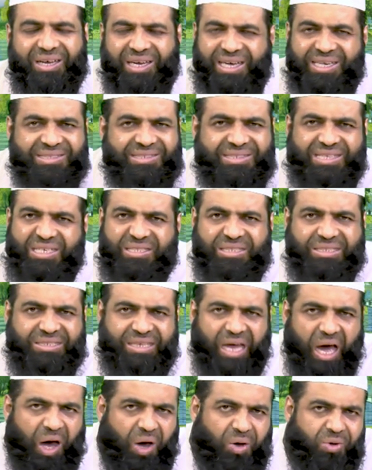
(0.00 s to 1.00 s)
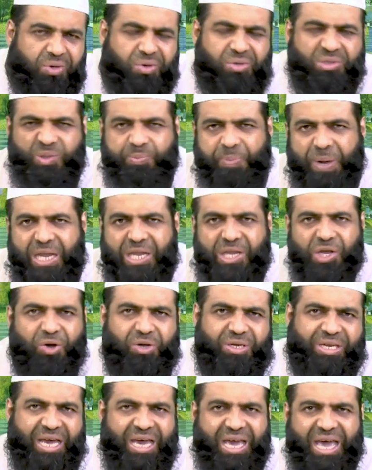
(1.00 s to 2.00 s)
Is this how you spend
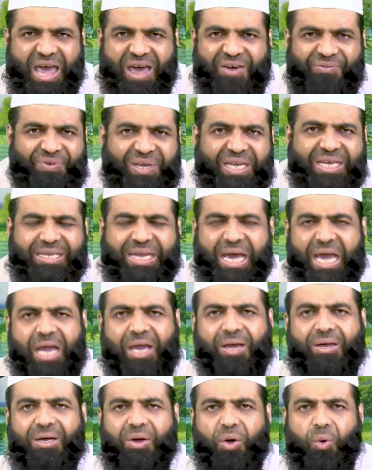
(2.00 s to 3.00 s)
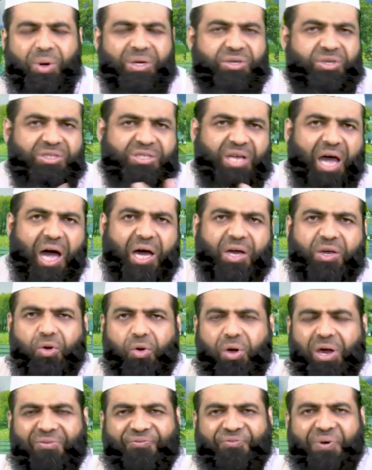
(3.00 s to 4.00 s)
your day every day? We just
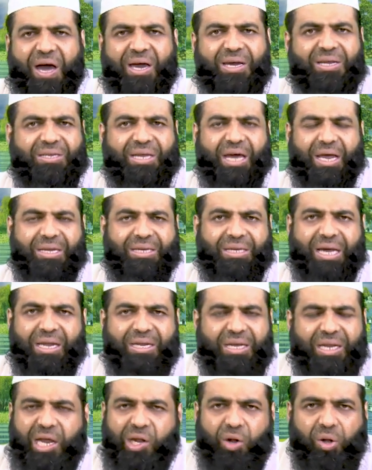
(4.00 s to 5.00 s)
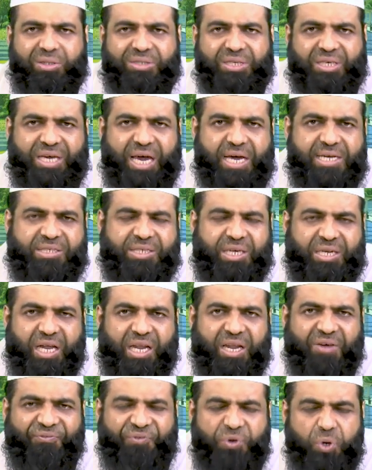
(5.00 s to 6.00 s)
argue and fight and in an altercation
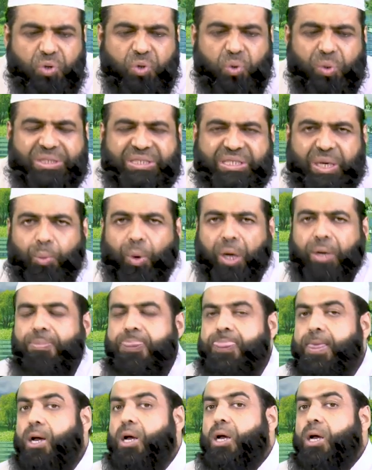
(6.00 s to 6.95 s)
and a feud with someone.